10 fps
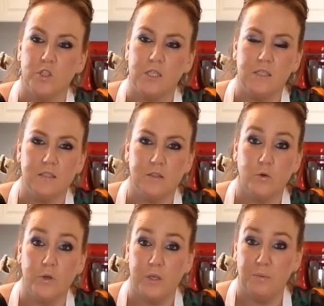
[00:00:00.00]
cheese, the
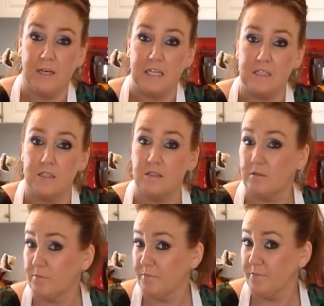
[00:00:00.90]
cookie base,
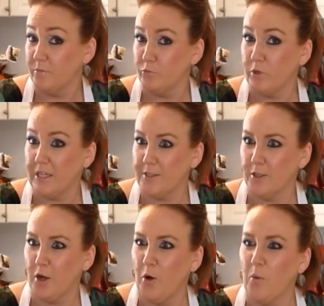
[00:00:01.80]
ready to
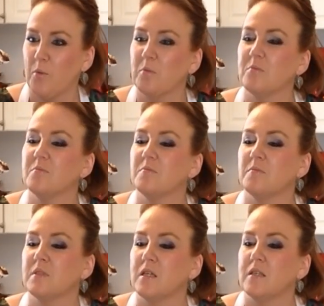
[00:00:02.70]
go.
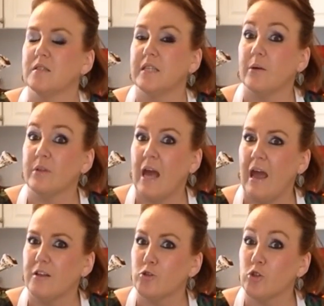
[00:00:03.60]
Down the
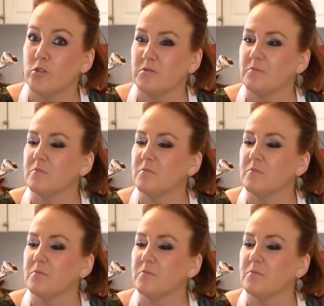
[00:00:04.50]
hatch.